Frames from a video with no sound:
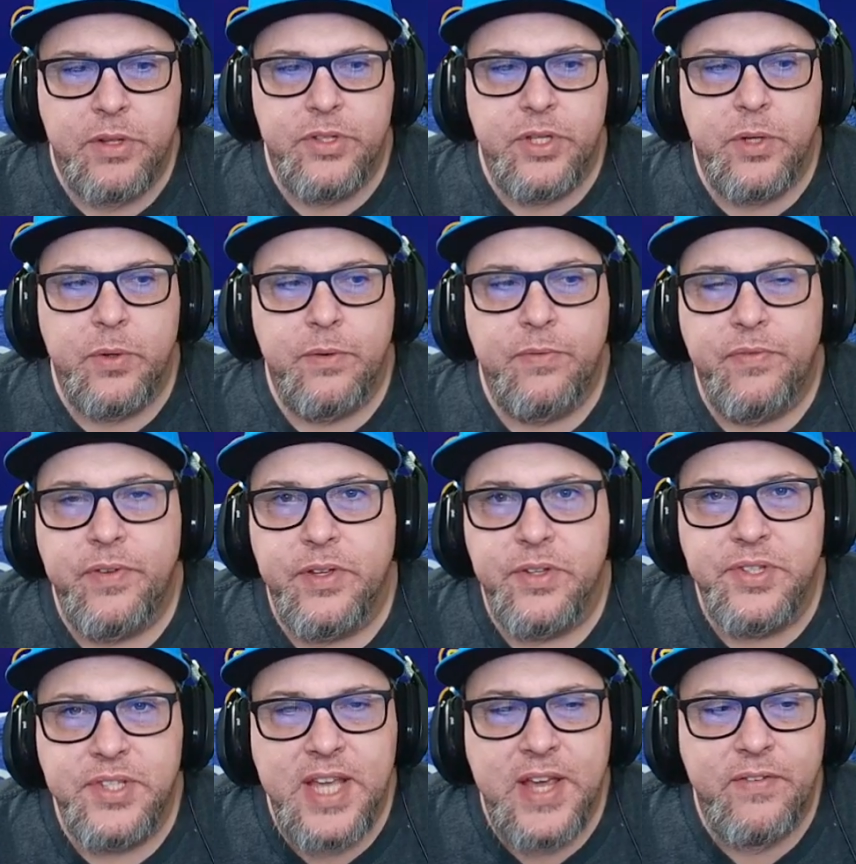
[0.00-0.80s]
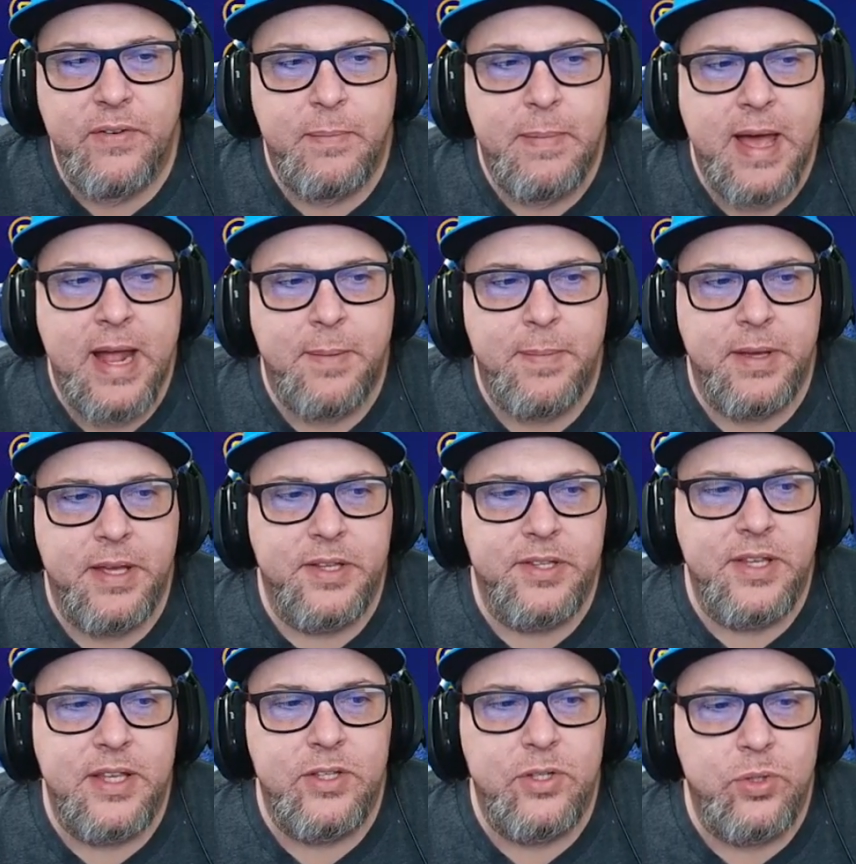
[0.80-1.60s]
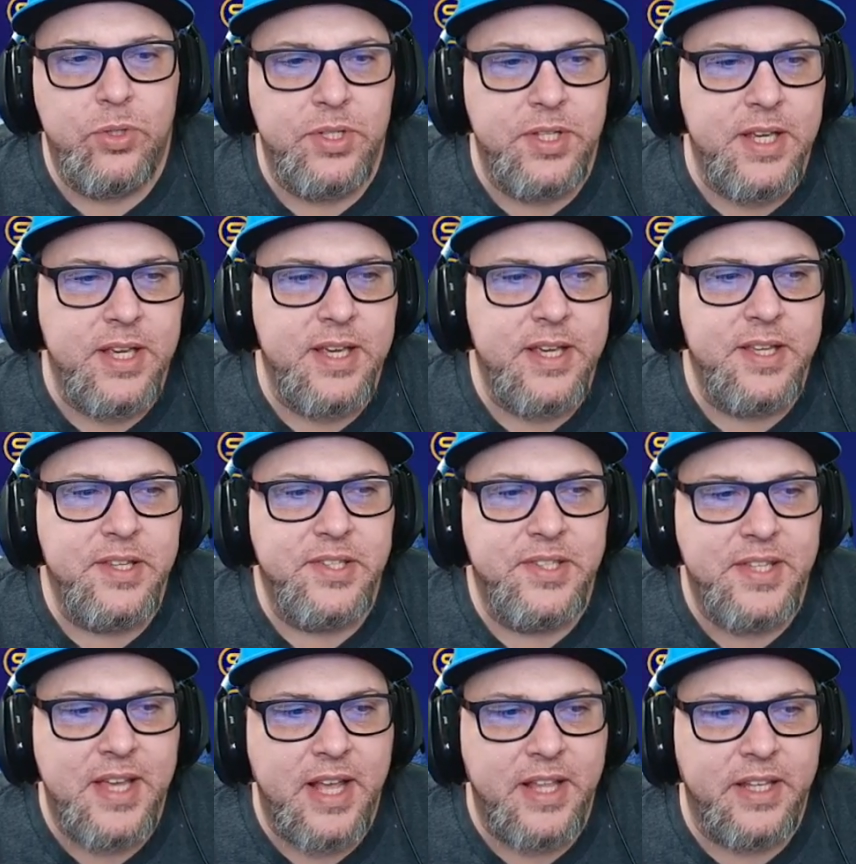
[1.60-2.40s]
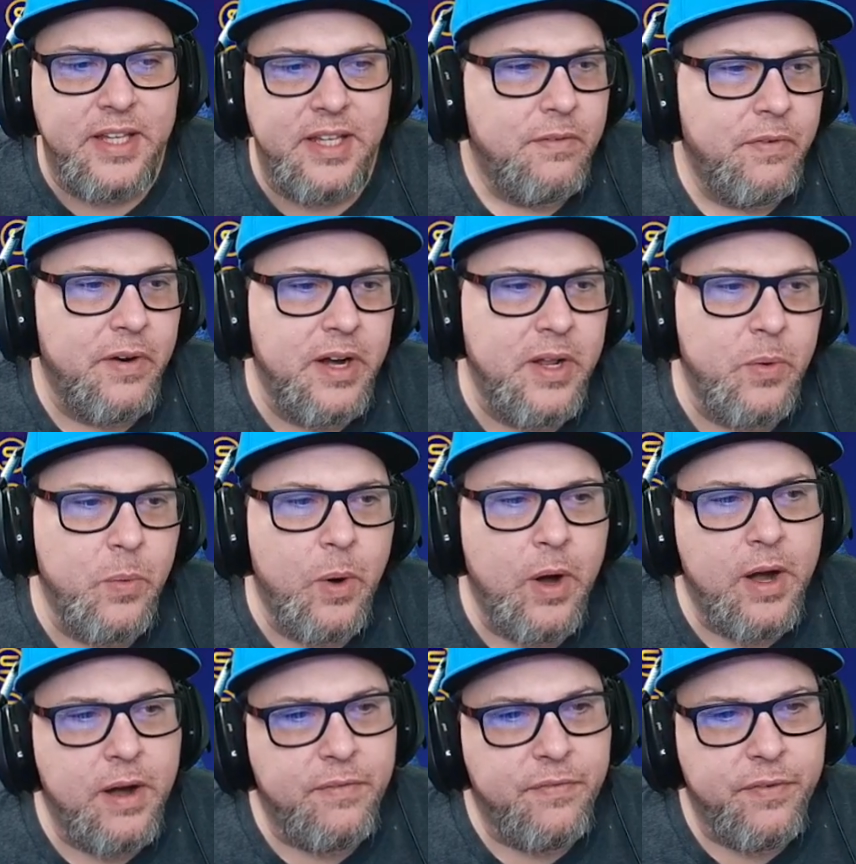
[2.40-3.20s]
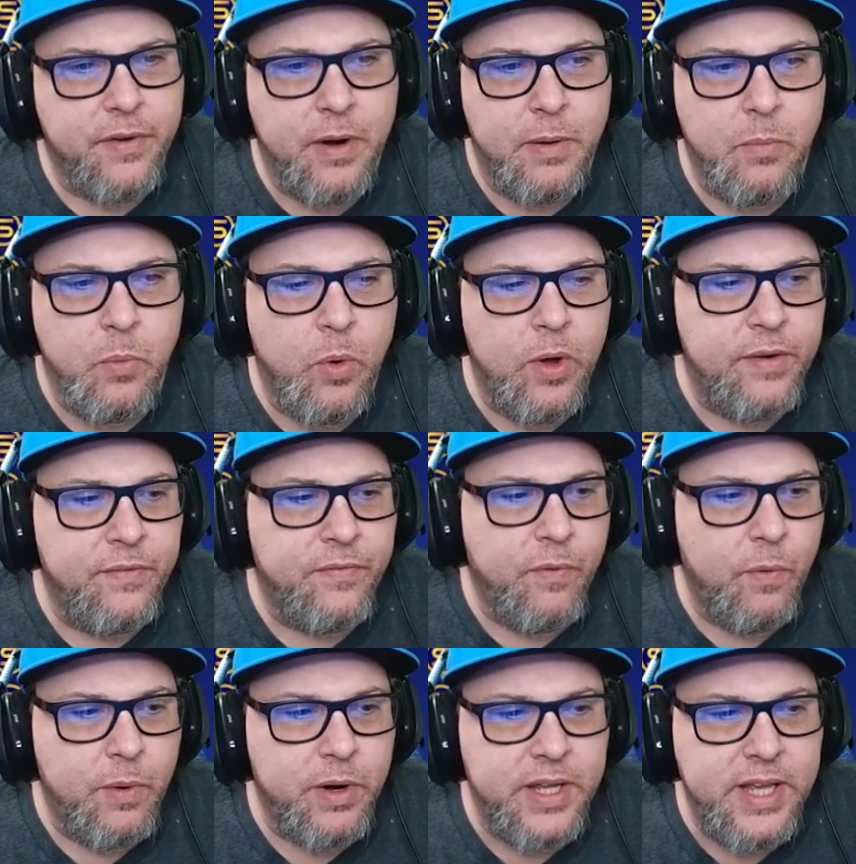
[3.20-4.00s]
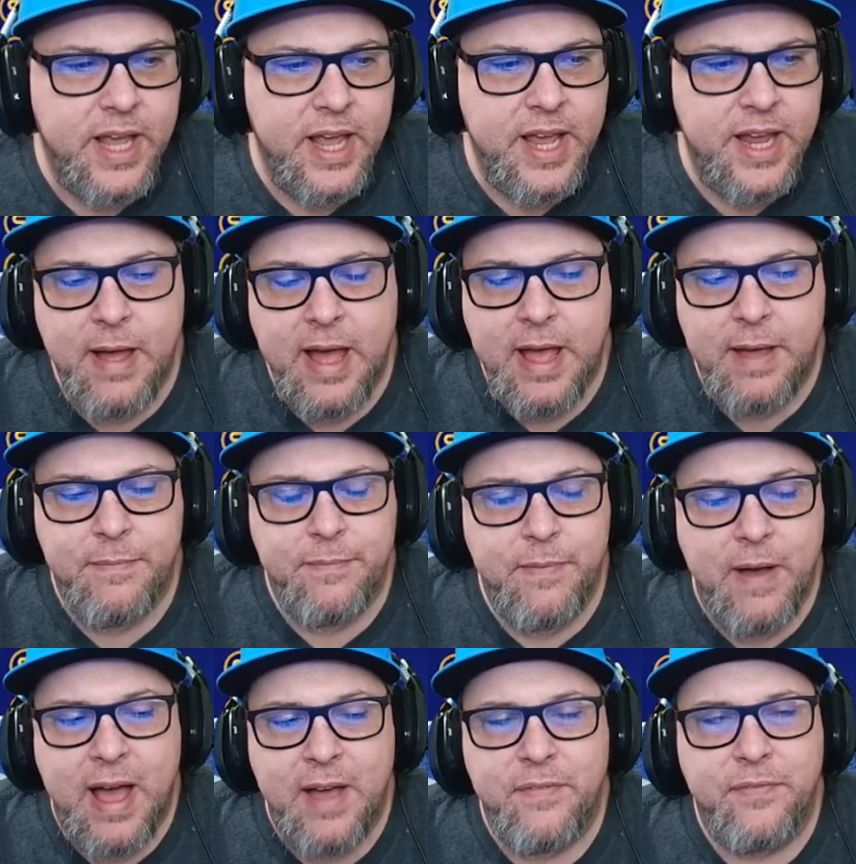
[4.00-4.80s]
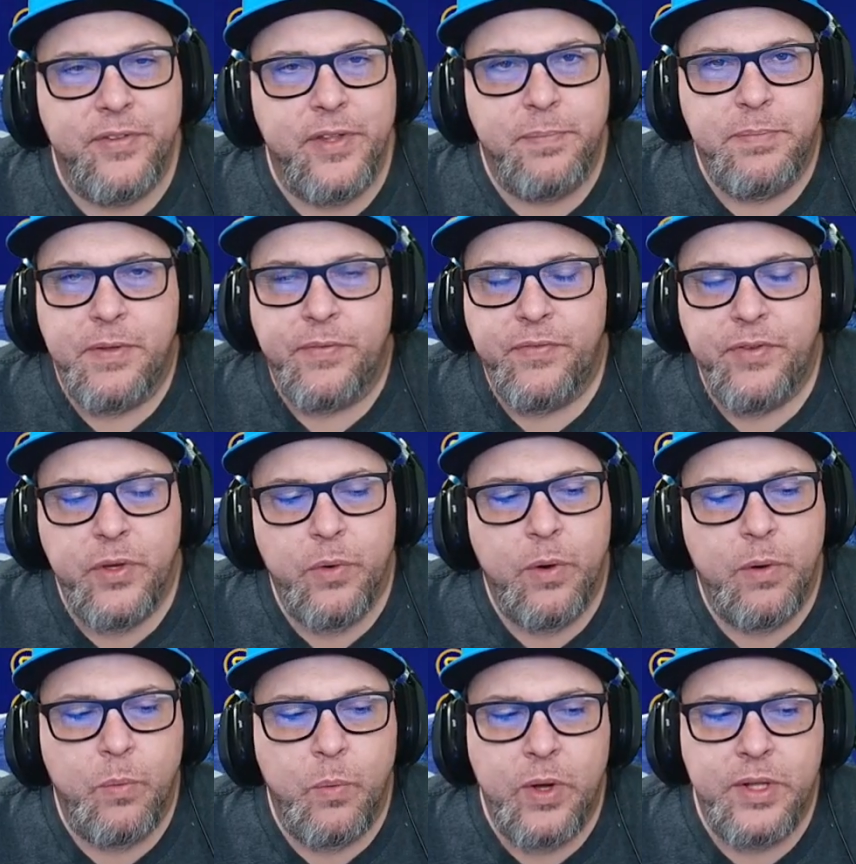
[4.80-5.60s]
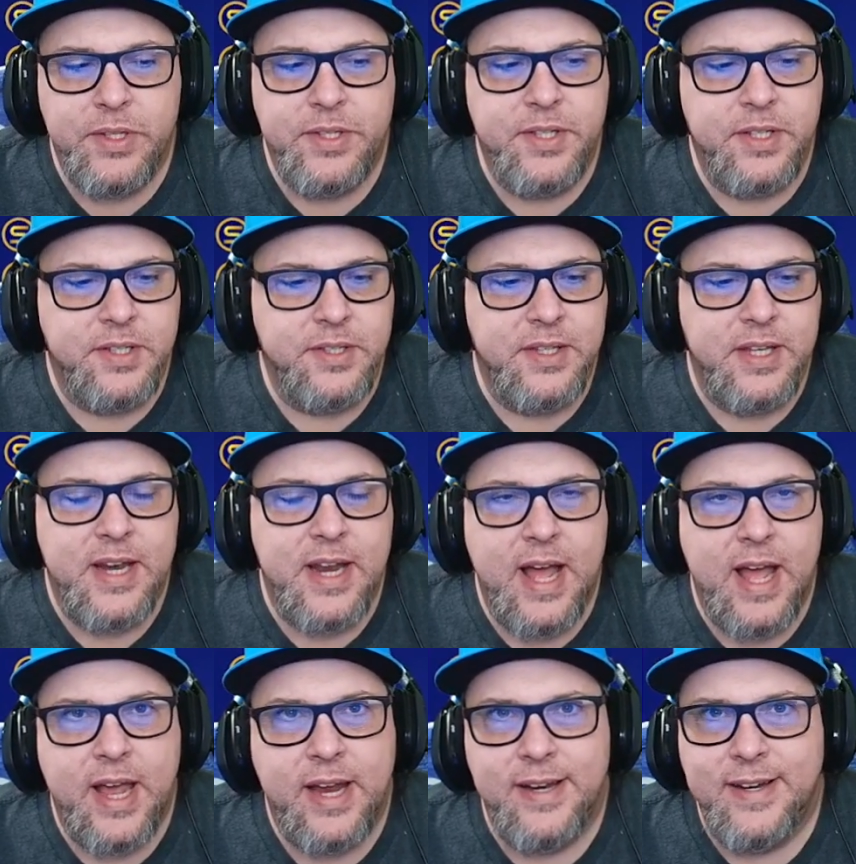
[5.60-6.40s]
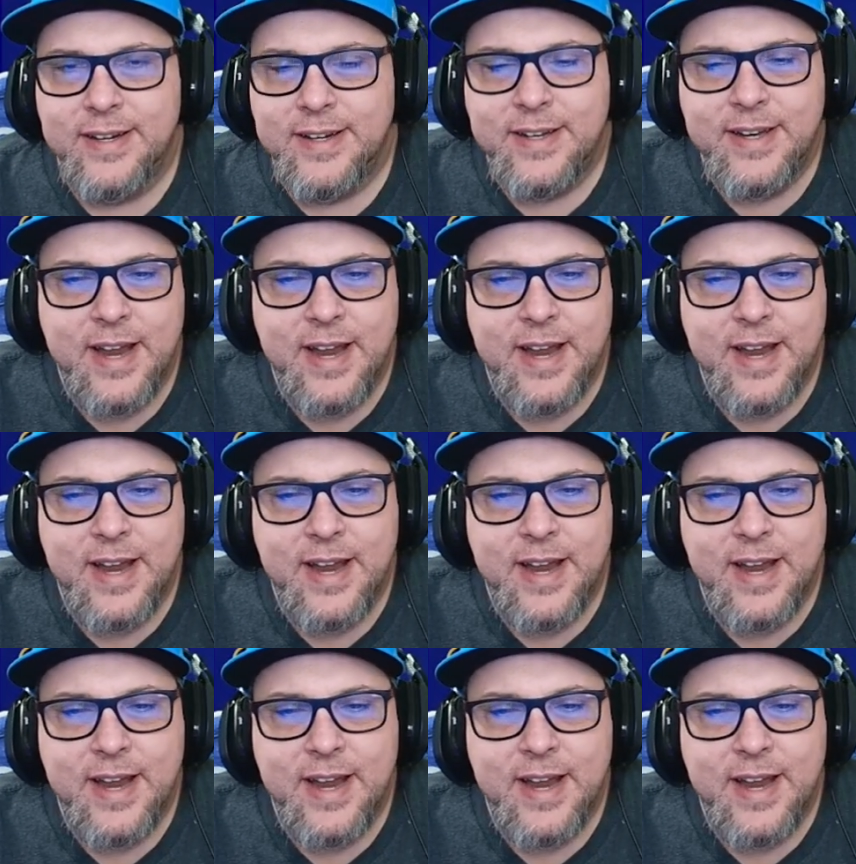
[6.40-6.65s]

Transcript: to and feel safe about it, because as you see, he's selling for anywhere from 148. I flipped a few at 169.